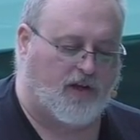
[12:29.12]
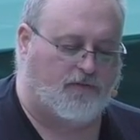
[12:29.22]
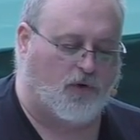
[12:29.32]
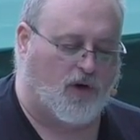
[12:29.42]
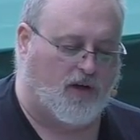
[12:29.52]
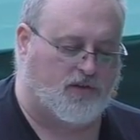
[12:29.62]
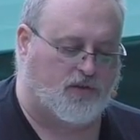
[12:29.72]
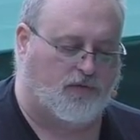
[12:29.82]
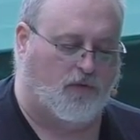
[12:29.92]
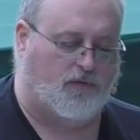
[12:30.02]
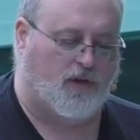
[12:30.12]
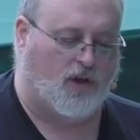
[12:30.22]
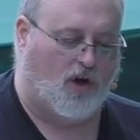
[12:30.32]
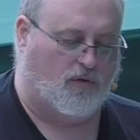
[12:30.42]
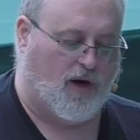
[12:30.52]
But Jesus
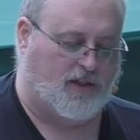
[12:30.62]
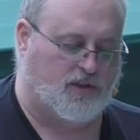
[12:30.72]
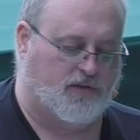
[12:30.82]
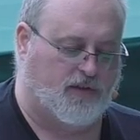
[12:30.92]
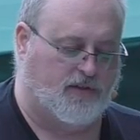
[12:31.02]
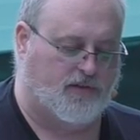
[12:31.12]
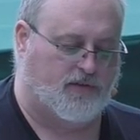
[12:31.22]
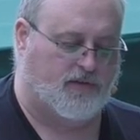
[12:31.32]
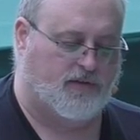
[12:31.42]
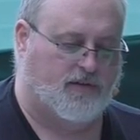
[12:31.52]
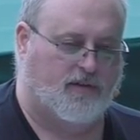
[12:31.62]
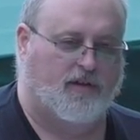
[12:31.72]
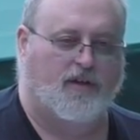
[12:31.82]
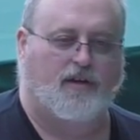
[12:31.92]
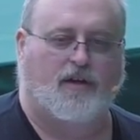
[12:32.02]
persuades him nonetheless, and he
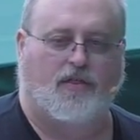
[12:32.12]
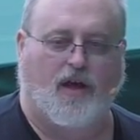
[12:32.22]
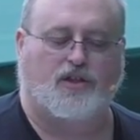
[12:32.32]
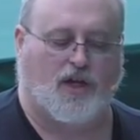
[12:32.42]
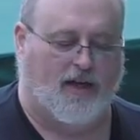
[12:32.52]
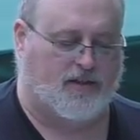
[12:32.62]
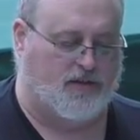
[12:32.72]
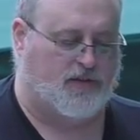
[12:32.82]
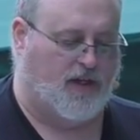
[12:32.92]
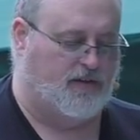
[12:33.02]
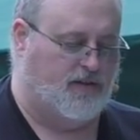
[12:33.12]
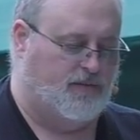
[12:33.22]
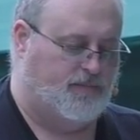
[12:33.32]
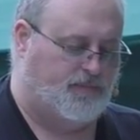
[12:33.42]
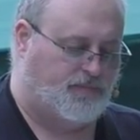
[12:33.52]
replies with this verse in verse
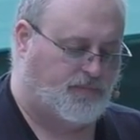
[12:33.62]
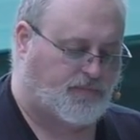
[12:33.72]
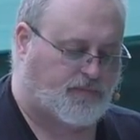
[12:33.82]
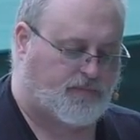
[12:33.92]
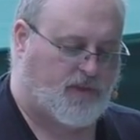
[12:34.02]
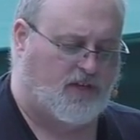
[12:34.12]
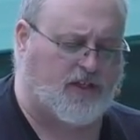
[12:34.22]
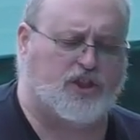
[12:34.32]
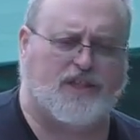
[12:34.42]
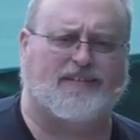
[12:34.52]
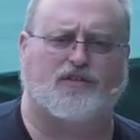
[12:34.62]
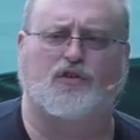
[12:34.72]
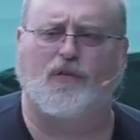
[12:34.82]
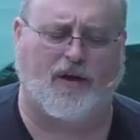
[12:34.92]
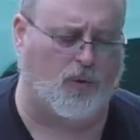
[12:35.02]
fifteen. It says, "But
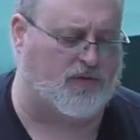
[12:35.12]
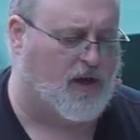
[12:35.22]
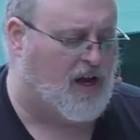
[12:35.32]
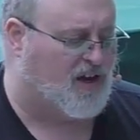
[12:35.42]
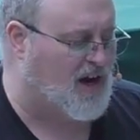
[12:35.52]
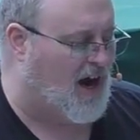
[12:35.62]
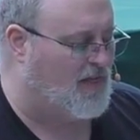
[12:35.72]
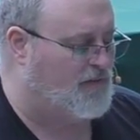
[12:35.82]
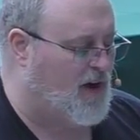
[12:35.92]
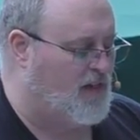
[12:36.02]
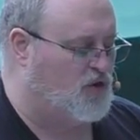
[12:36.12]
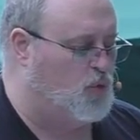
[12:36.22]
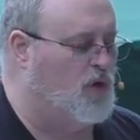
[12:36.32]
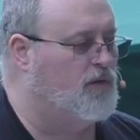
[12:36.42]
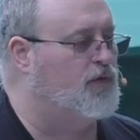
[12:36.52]
Jesus answered him,
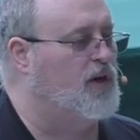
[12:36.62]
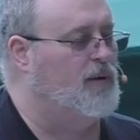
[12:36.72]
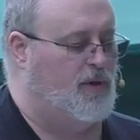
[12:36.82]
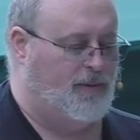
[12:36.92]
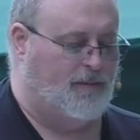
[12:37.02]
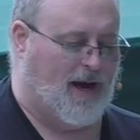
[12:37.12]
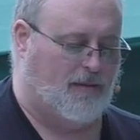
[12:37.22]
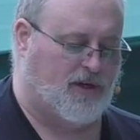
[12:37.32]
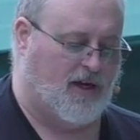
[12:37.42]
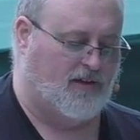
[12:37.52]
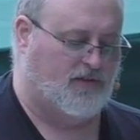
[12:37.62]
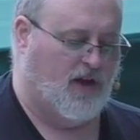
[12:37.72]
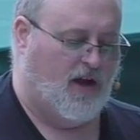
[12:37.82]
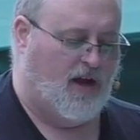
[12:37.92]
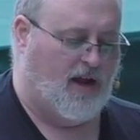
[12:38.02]
'Let it be so for now,
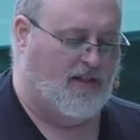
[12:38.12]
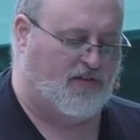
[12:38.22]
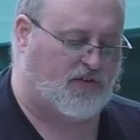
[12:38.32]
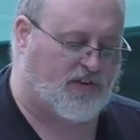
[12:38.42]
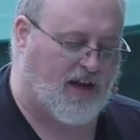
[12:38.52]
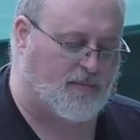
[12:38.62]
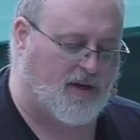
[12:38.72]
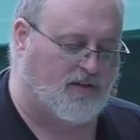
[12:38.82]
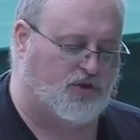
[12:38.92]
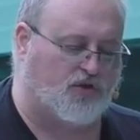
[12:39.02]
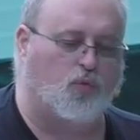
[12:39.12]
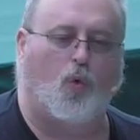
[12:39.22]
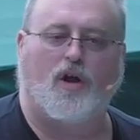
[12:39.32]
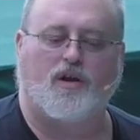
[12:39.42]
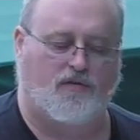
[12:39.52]
for thus it is fitting
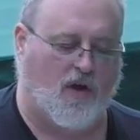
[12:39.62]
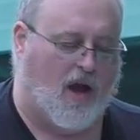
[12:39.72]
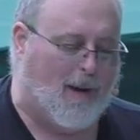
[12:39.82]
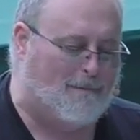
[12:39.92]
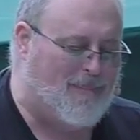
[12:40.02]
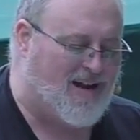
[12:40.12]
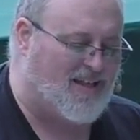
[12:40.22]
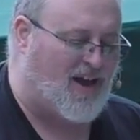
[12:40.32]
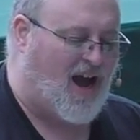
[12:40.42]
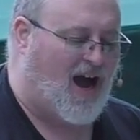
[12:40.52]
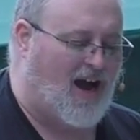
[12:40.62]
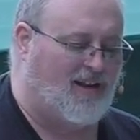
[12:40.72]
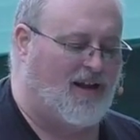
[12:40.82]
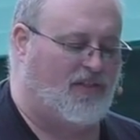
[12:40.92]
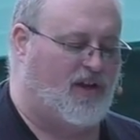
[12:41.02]
for us to fulfill all
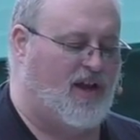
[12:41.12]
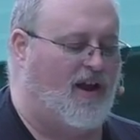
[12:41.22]
righteousness.'